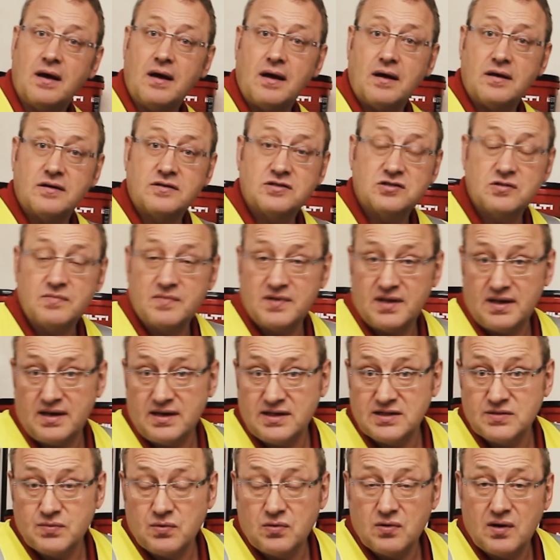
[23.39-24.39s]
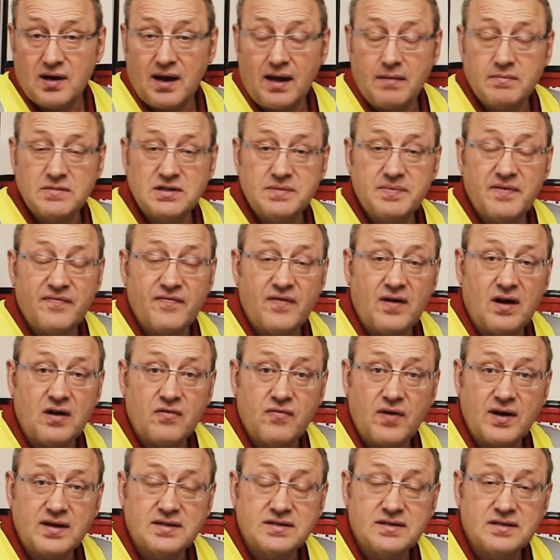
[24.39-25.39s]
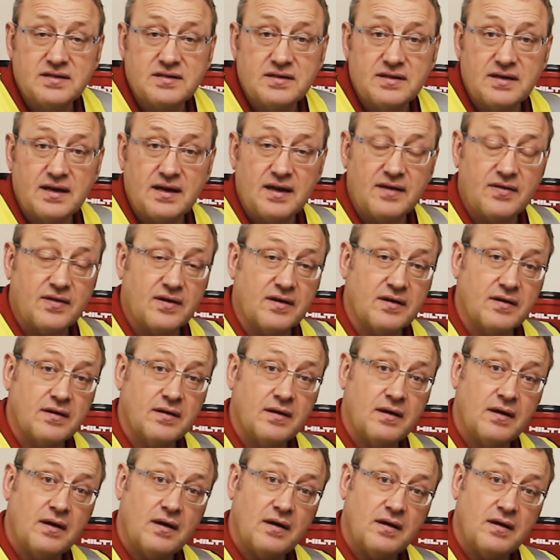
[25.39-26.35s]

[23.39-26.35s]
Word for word: Uh, some of these will claim to be fire rated, either